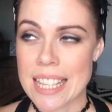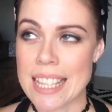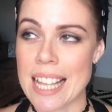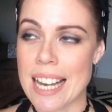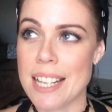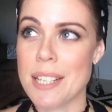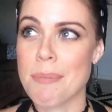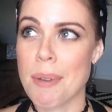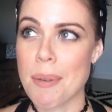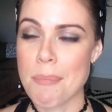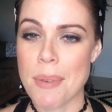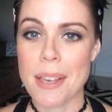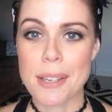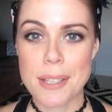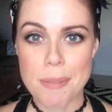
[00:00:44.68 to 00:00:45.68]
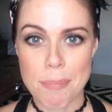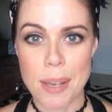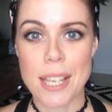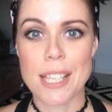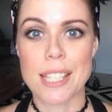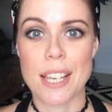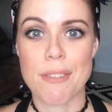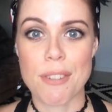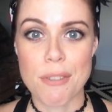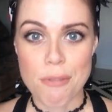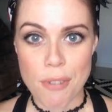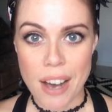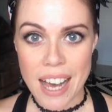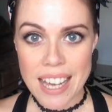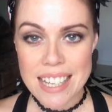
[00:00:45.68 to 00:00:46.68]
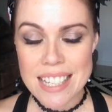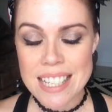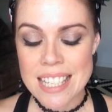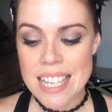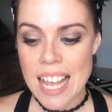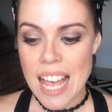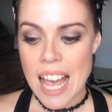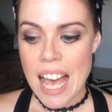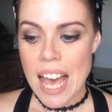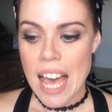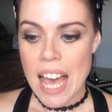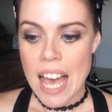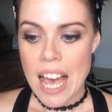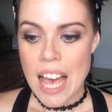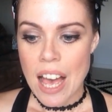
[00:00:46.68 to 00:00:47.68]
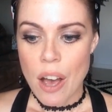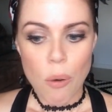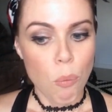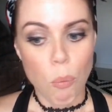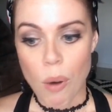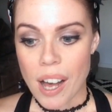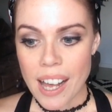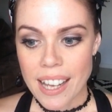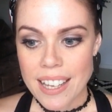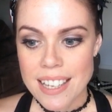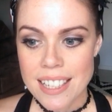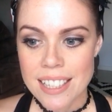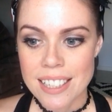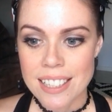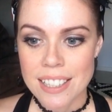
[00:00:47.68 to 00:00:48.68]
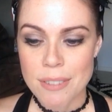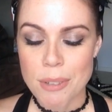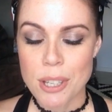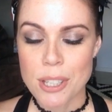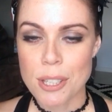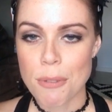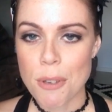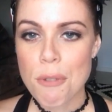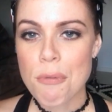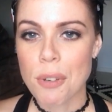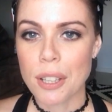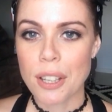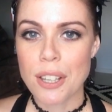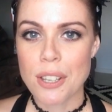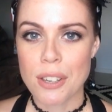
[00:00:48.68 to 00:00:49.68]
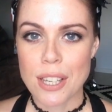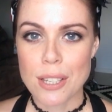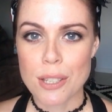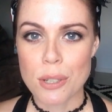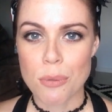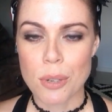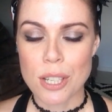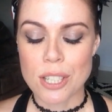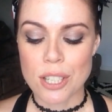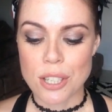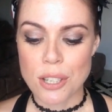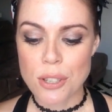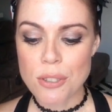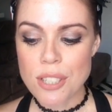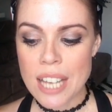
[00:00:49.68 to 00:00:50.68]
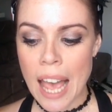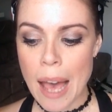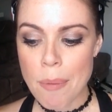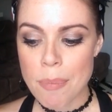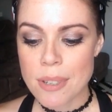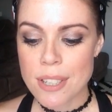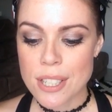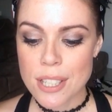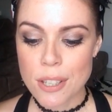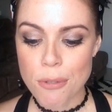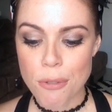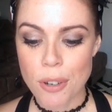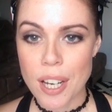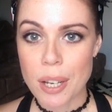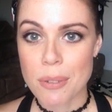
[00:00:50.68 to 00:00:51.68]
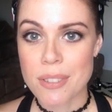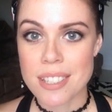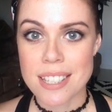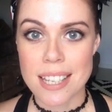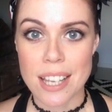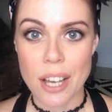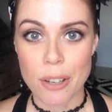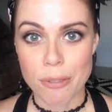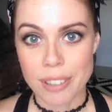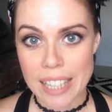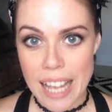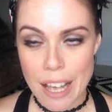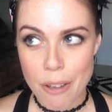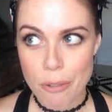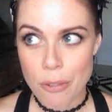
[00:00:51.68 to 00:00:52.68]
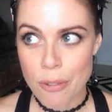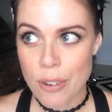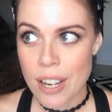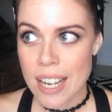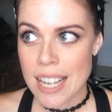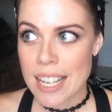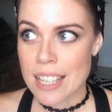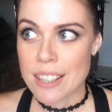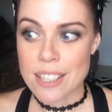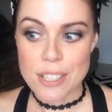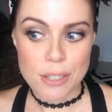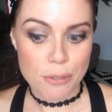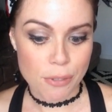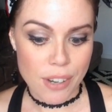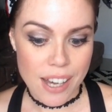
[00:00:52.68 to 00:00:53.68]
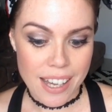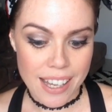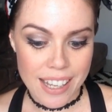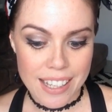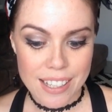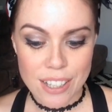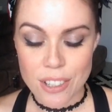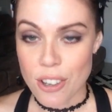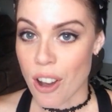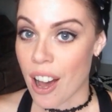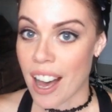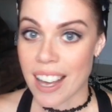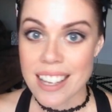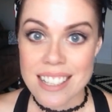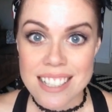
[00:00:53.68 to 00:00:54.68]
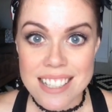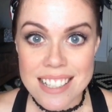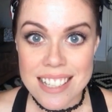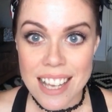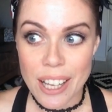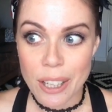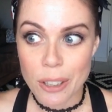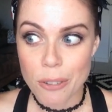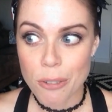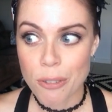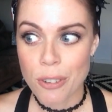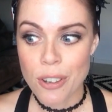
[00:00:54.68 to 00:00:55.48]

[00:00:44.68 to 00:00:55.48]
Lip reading: That is my biggest piece of advice. Why? Because if you follow your intuition, you tap into the frequency of love, the divine, your higher self,